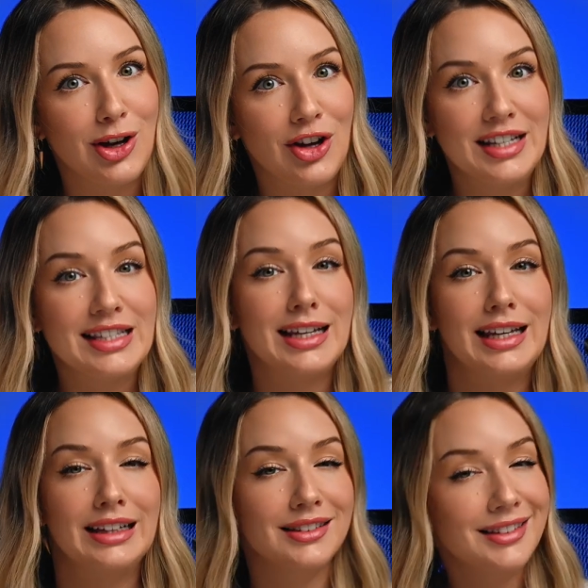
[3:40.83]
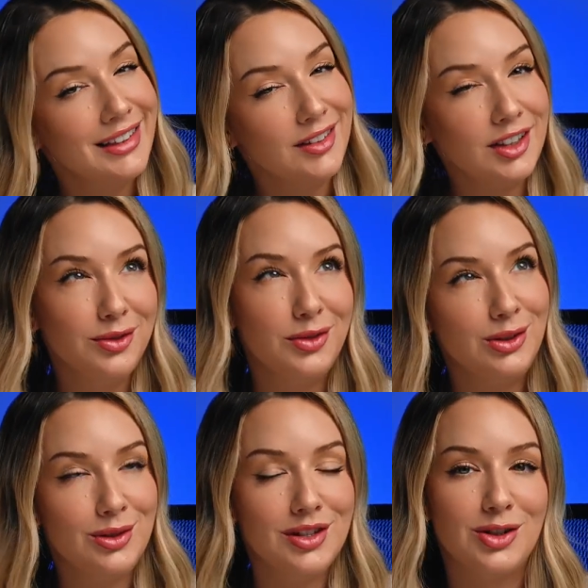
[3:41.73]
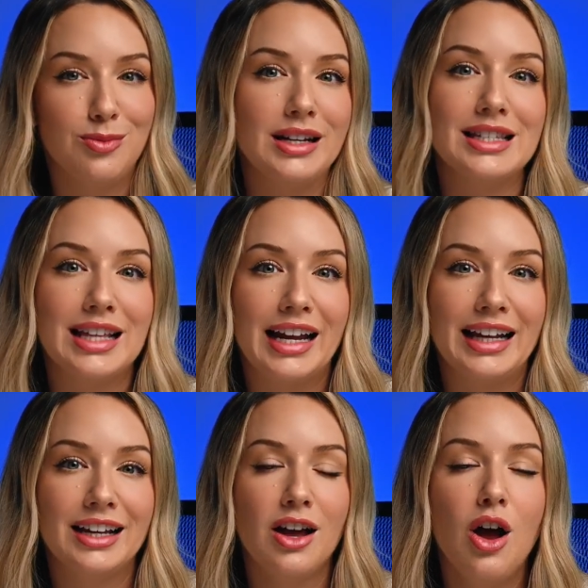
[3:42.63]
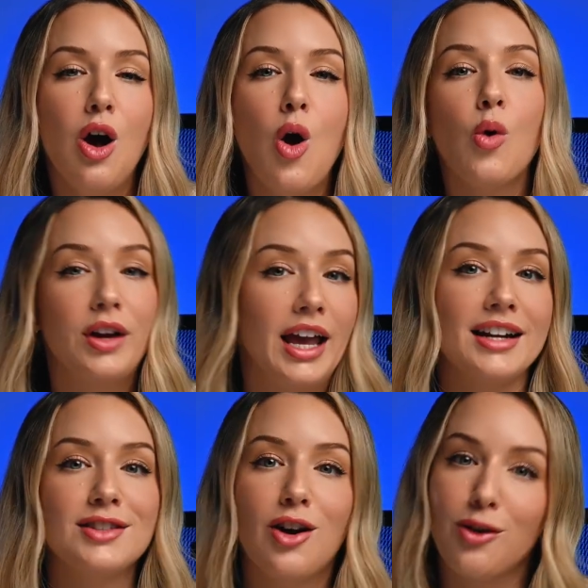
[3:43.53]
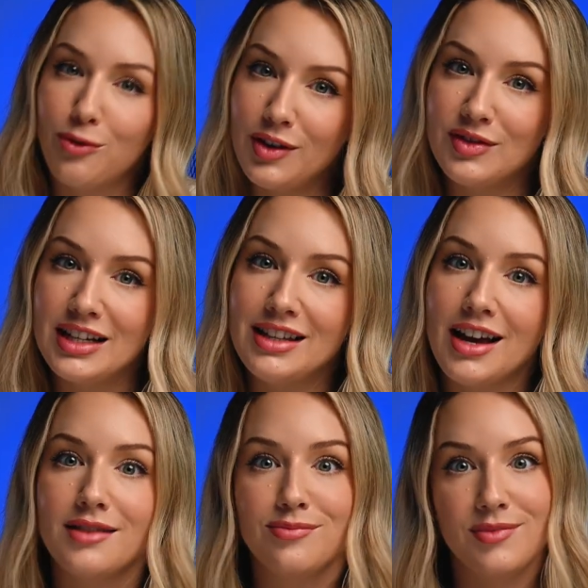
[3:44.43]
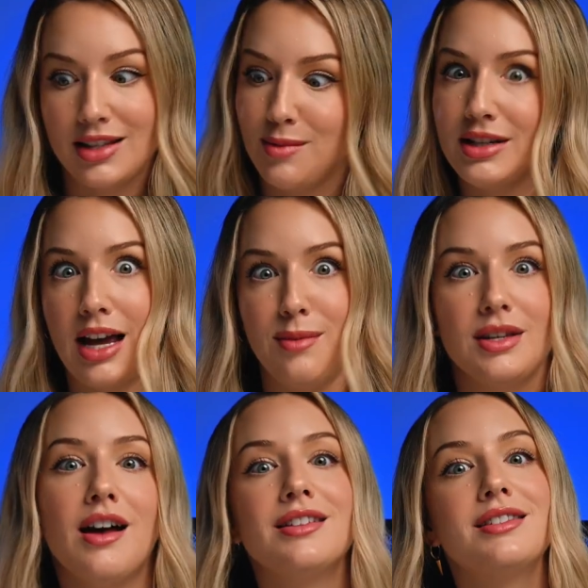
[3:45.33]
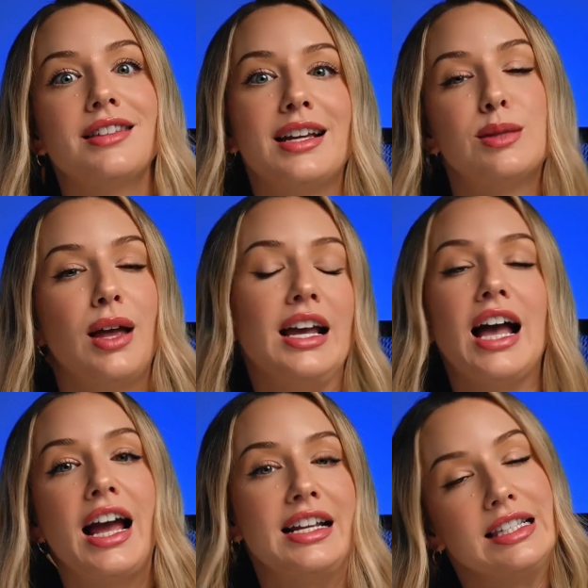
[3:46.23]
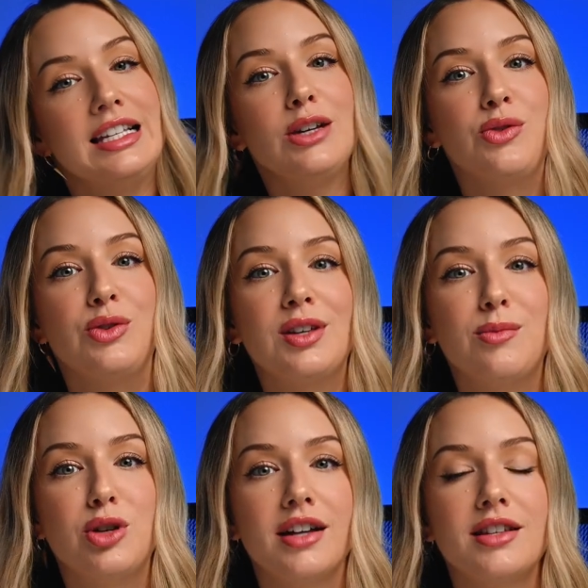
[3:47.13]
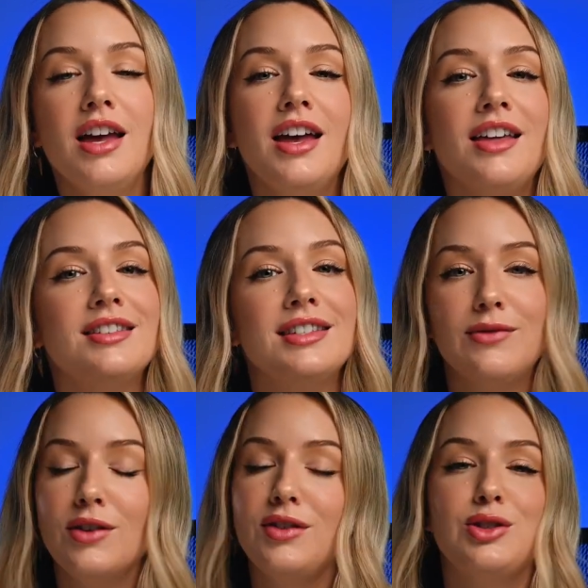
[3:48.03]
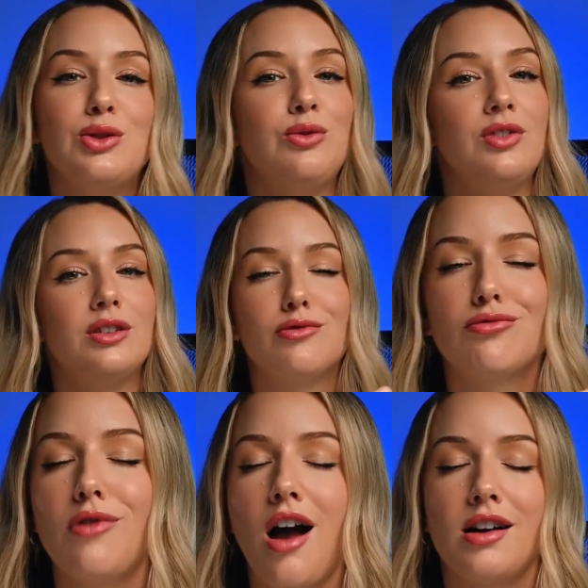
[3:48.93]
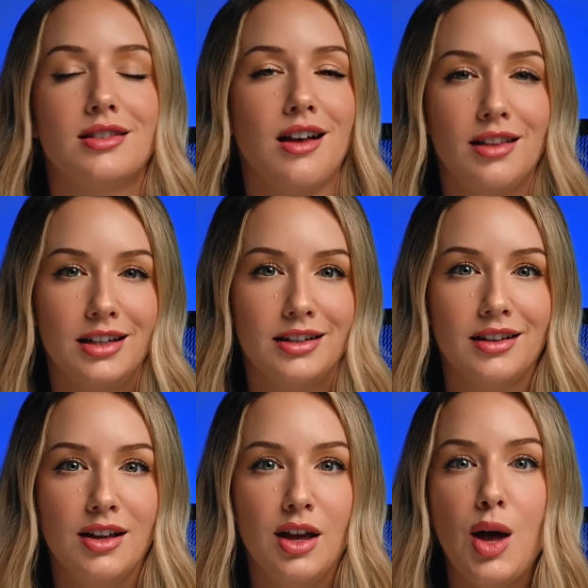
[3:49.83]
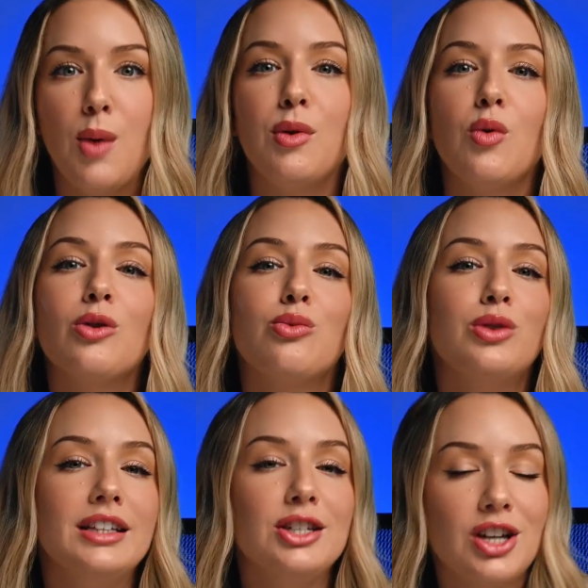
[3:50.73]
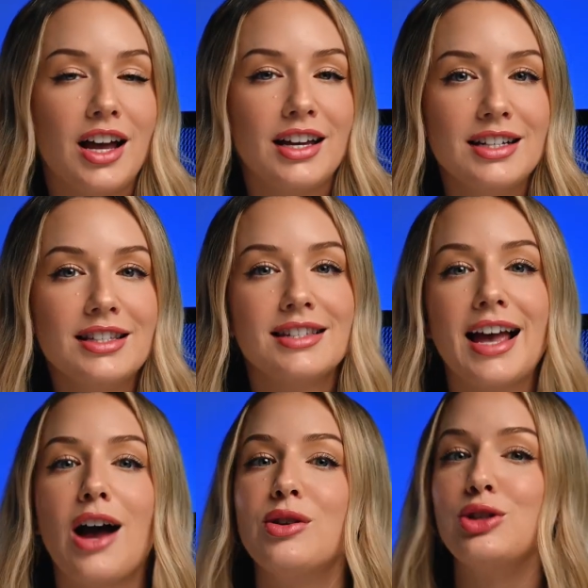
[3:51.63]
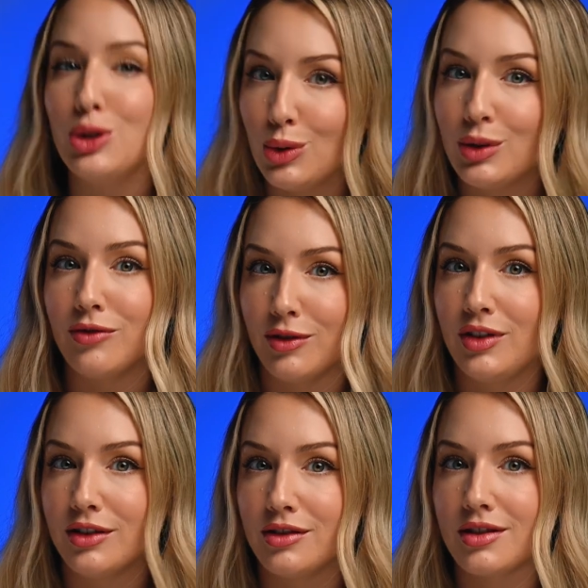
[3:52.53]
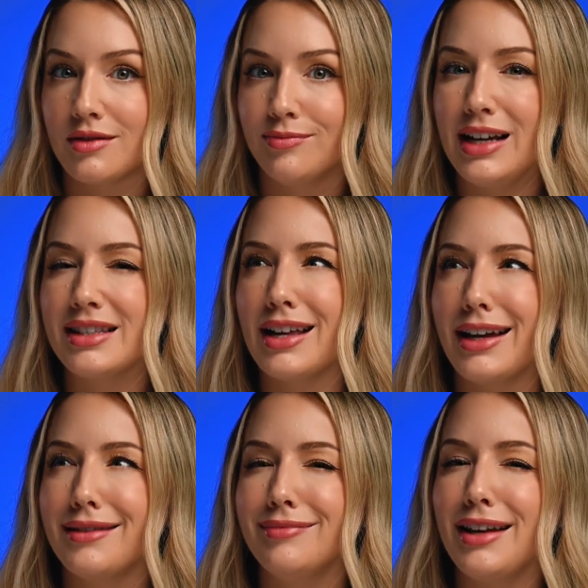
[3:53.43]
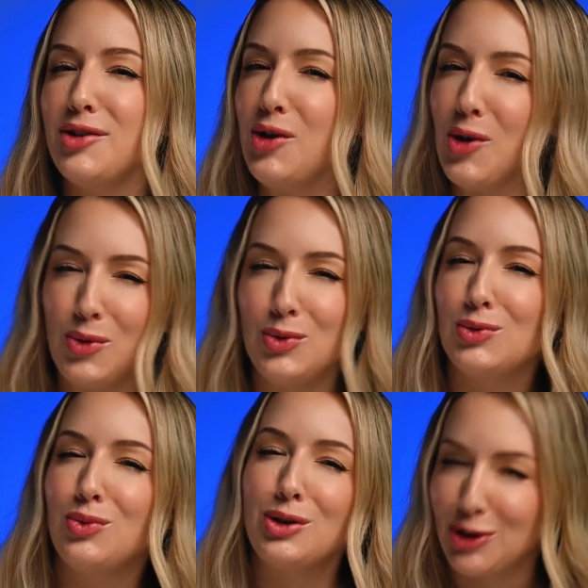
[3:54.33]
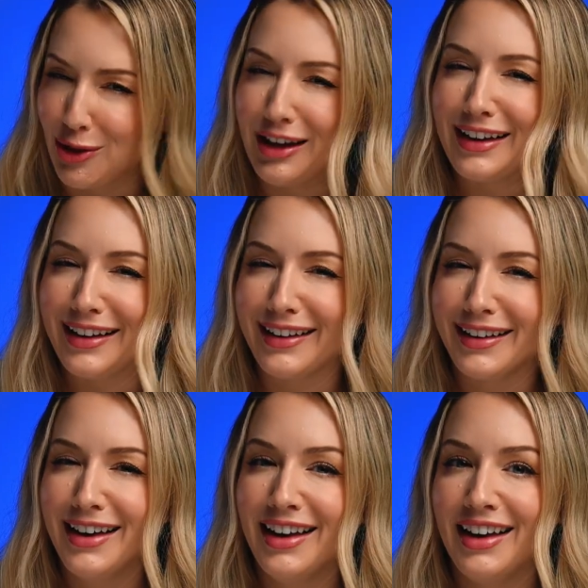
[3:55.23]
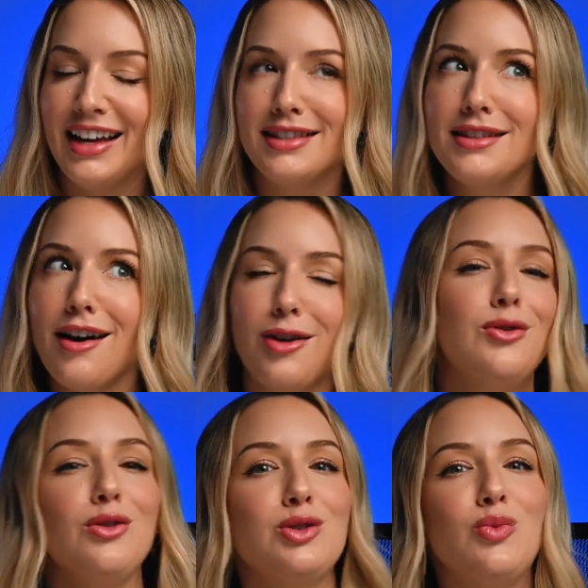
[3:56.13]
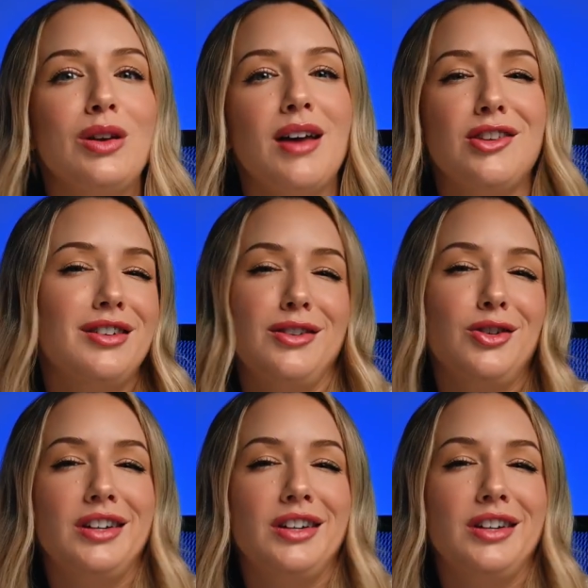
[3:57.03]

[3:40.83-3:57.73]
honest, can get a little confused under mixed lighting. Or Canon's R50 that sometimes hunts like it's playing hide and seek with your subject, the Z50II feels rock solid. But where it really shines is how intuitive it feels. It's like it knows what you're thinking. It's the autofocus wingman you didn't know you